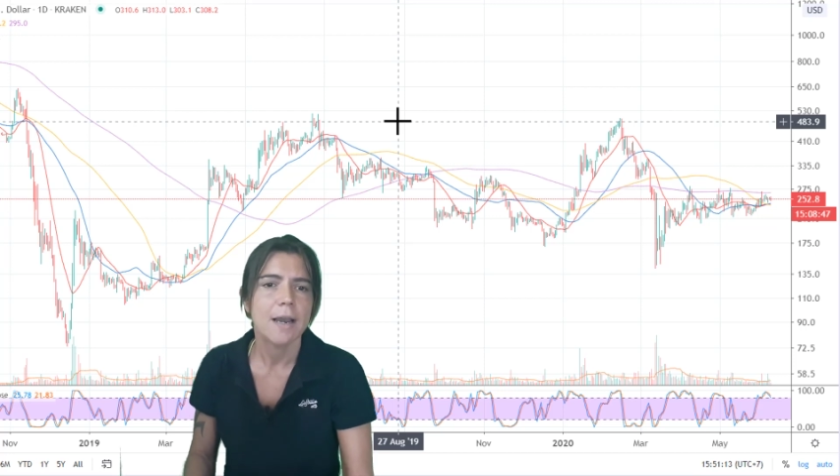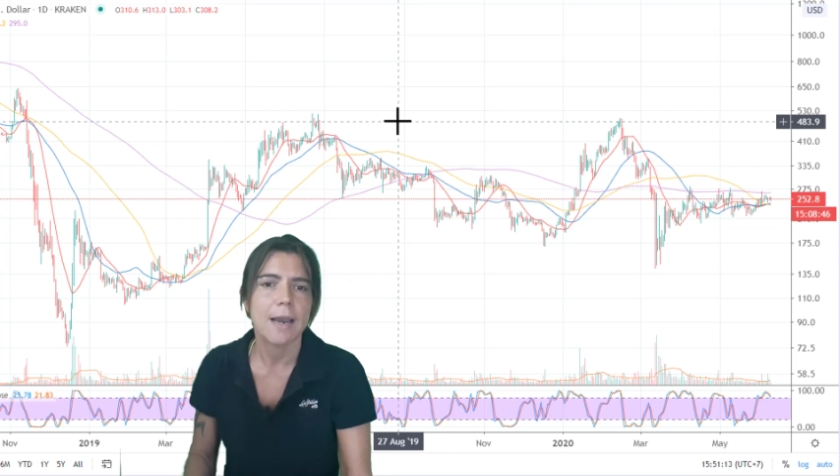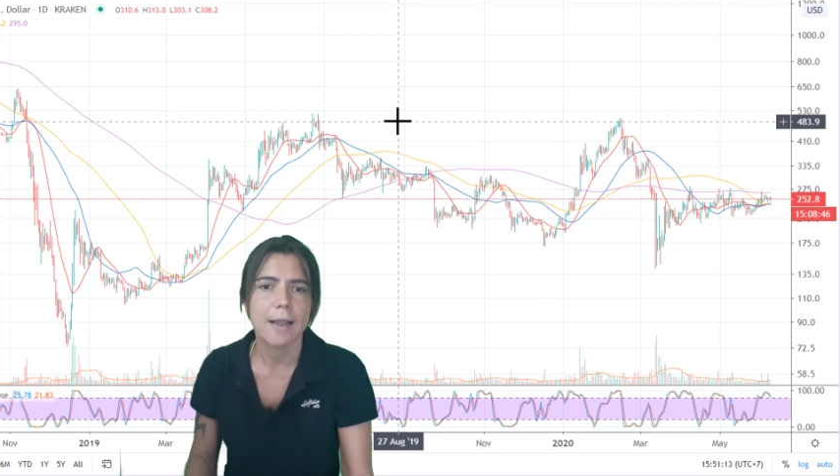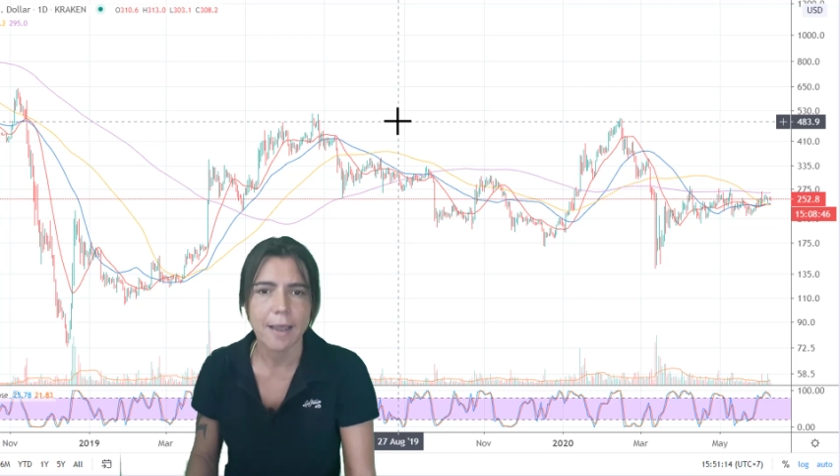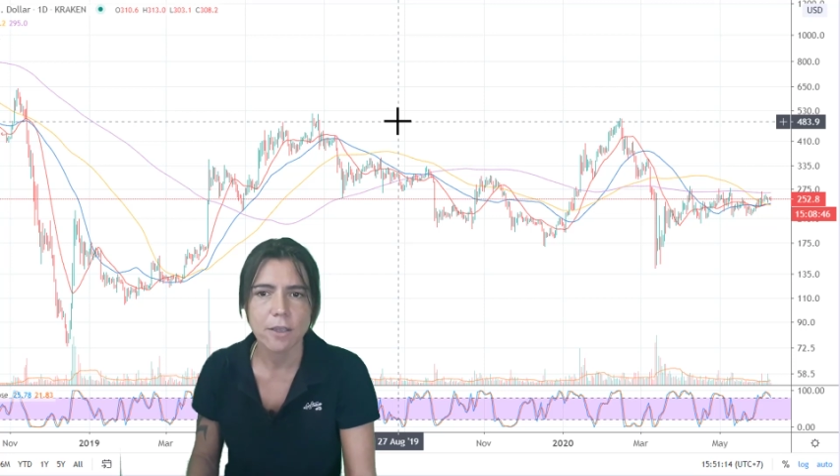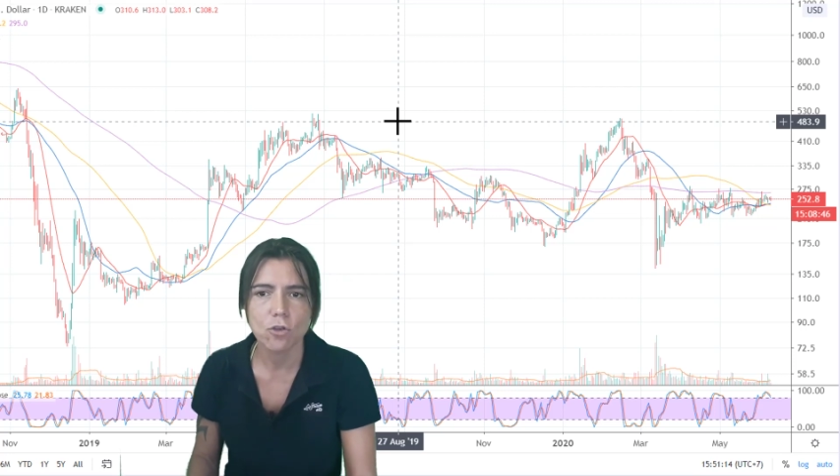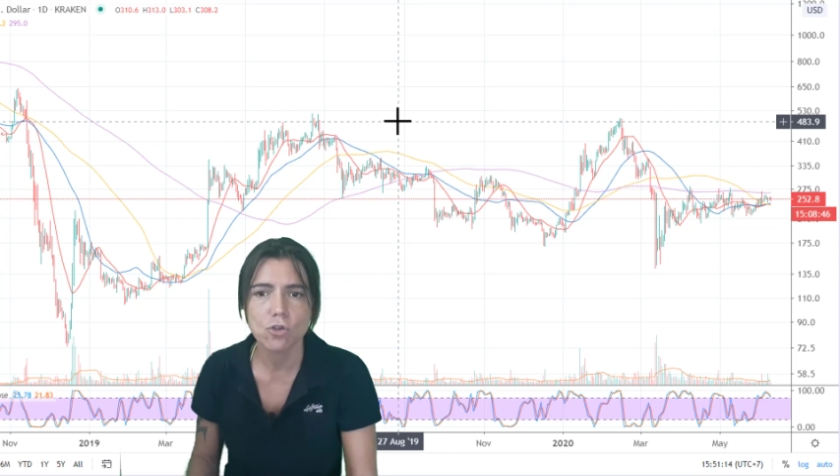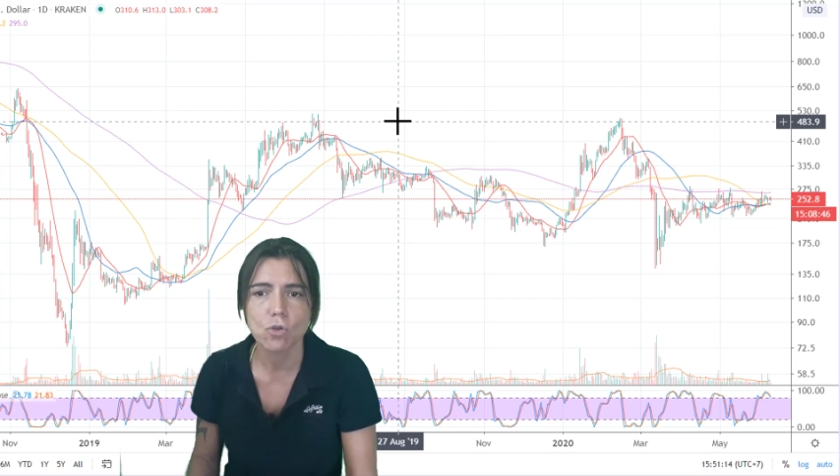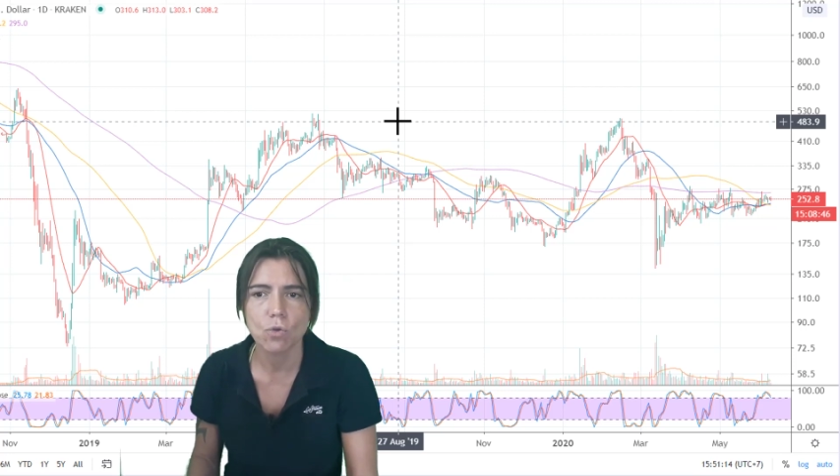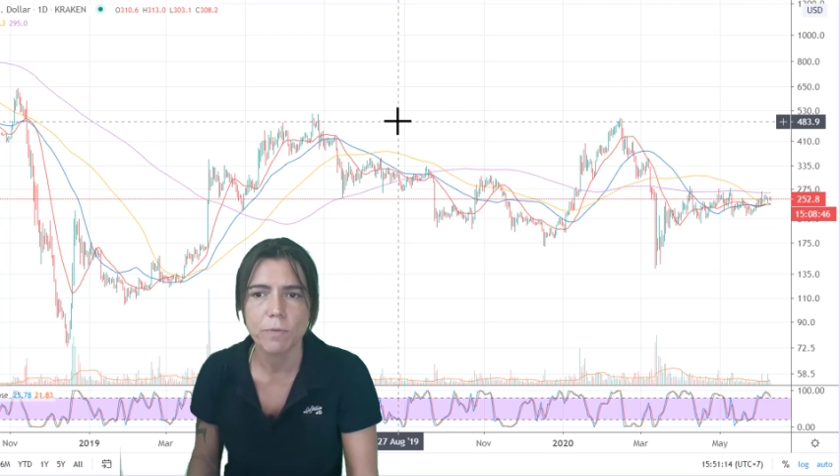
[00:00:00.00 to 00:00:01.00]
like I
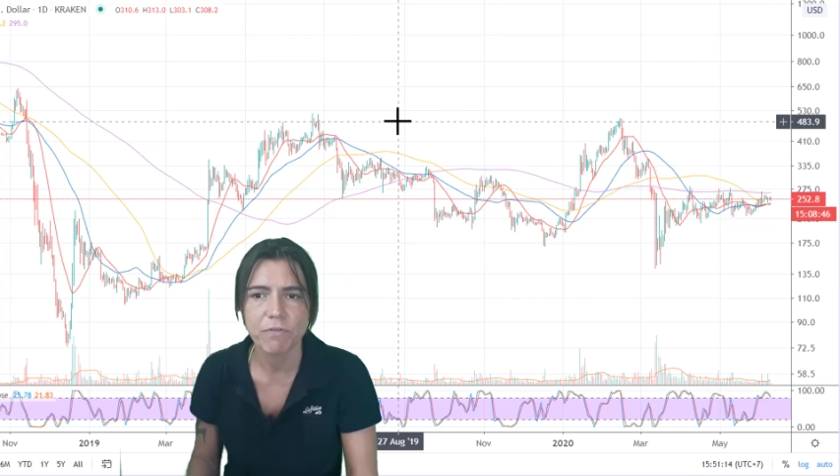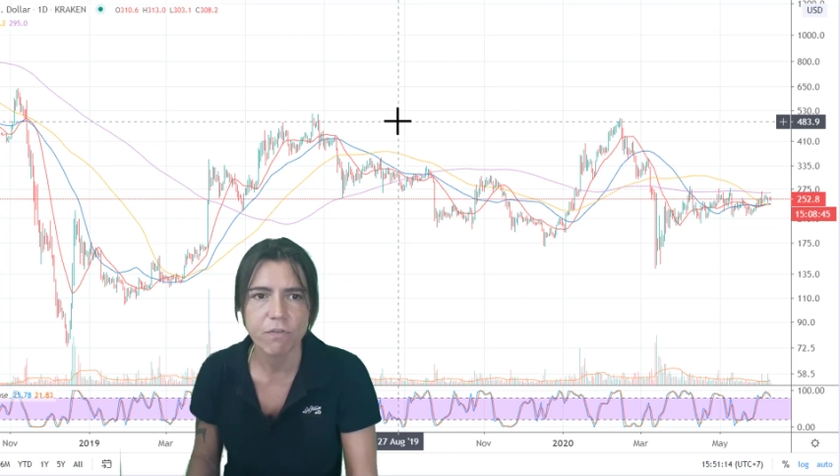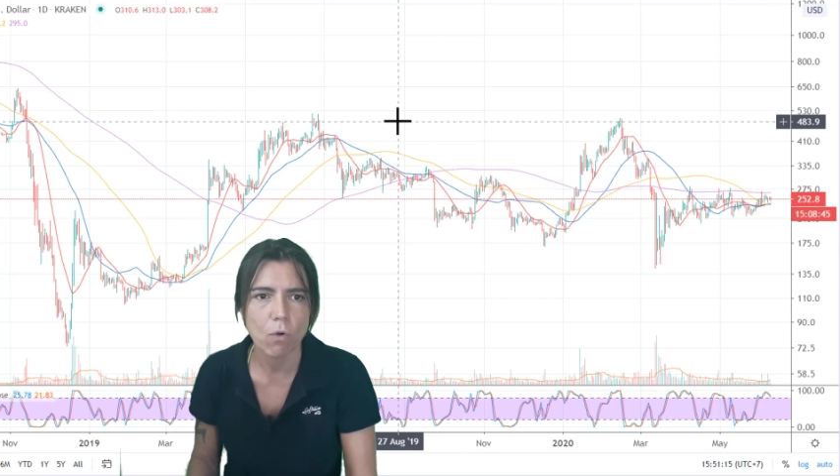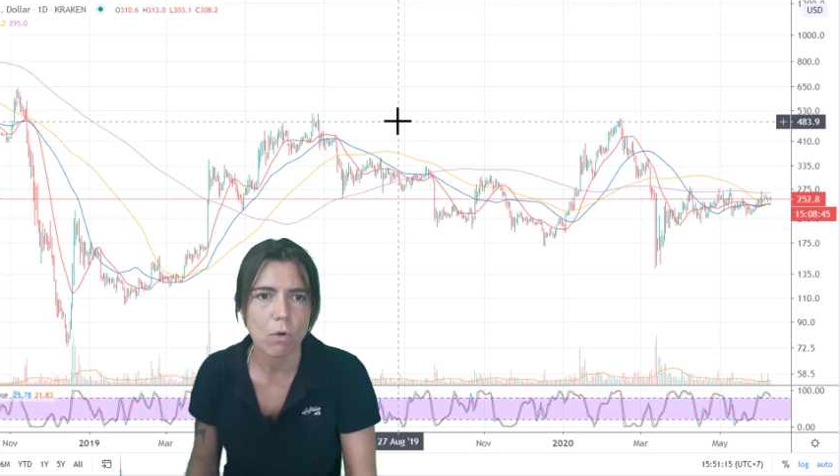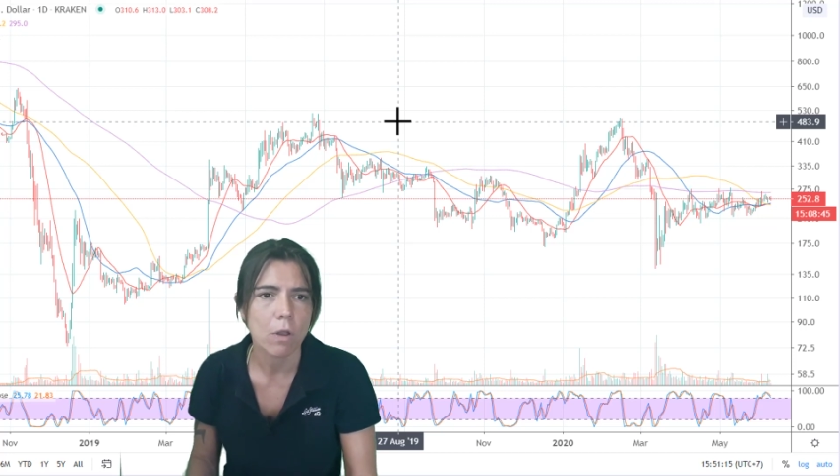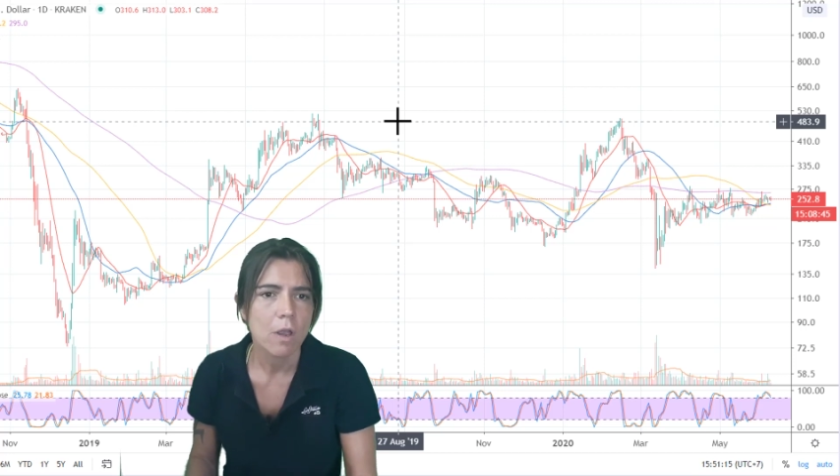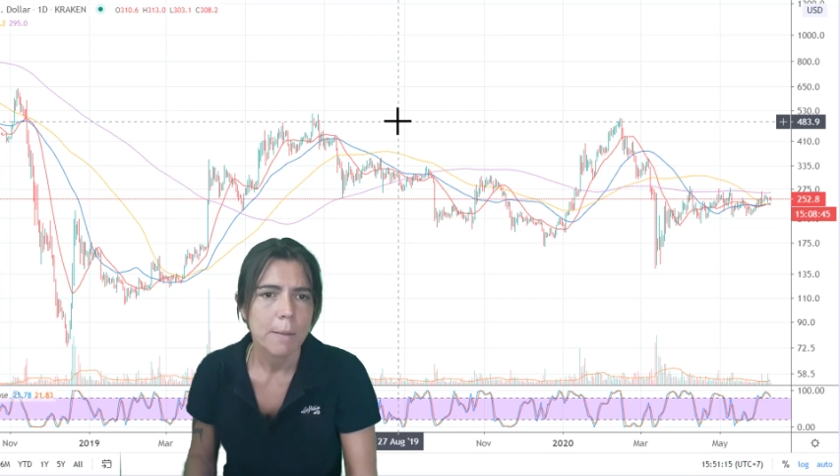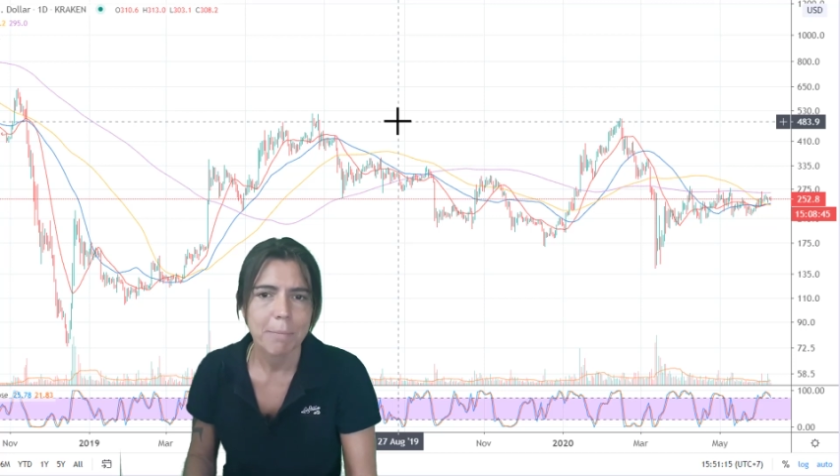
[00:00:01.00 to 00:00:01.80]
used to do before.